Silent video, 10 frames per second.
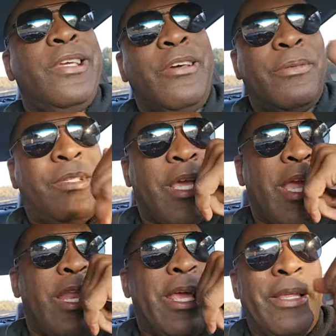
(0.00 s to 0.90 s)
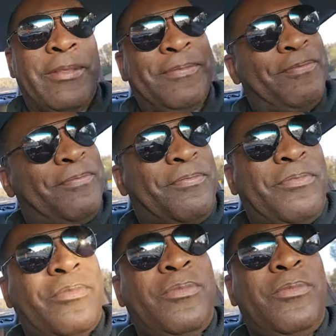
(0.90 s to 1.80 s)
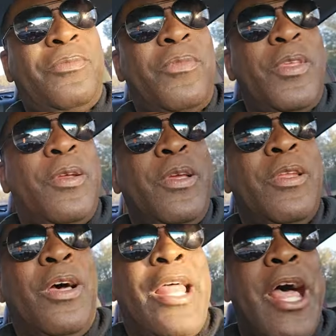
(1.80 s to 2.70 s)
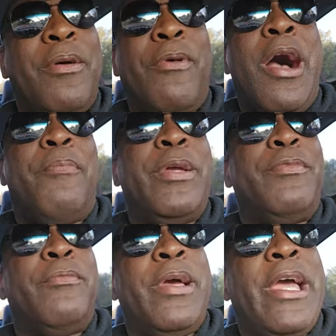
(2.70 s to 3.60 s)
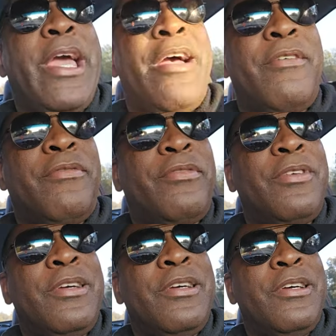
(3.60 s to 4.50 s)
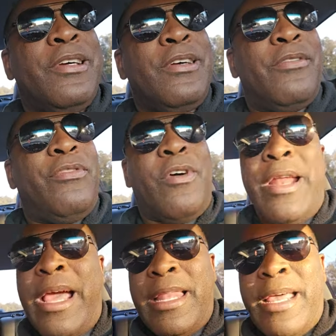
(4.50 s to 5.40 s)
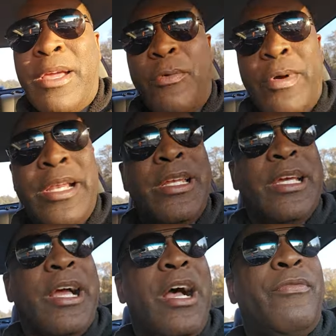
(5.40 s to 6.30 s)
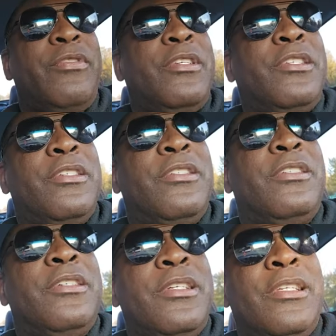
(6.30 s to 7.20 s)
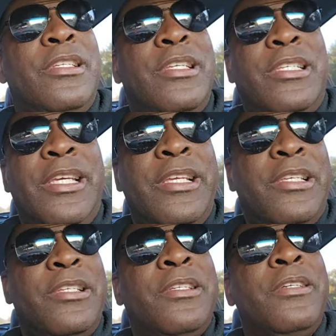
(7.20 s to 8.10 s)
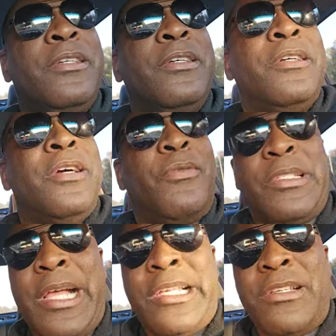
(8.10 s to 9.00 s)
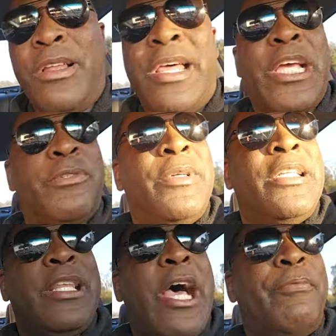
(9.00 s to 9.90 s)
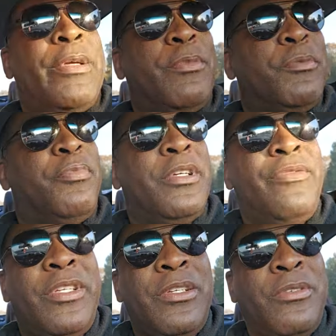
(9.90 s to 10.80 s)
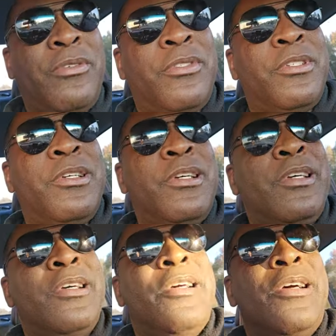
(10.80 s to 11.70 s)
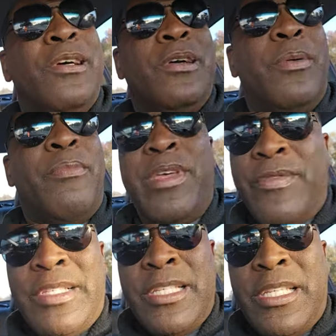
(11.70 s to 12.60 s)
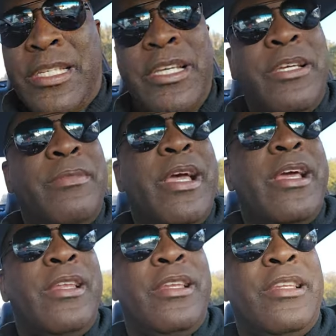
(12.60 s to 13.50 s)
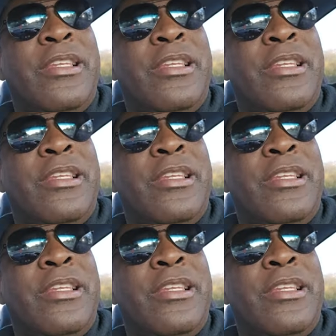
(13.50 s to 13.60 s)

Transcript: You know what I'm saying? And, you know, a lot, while people may have Florida Atlantic winning the conference this season, which I saw last week in a lot of people's previews, Memphis is the team that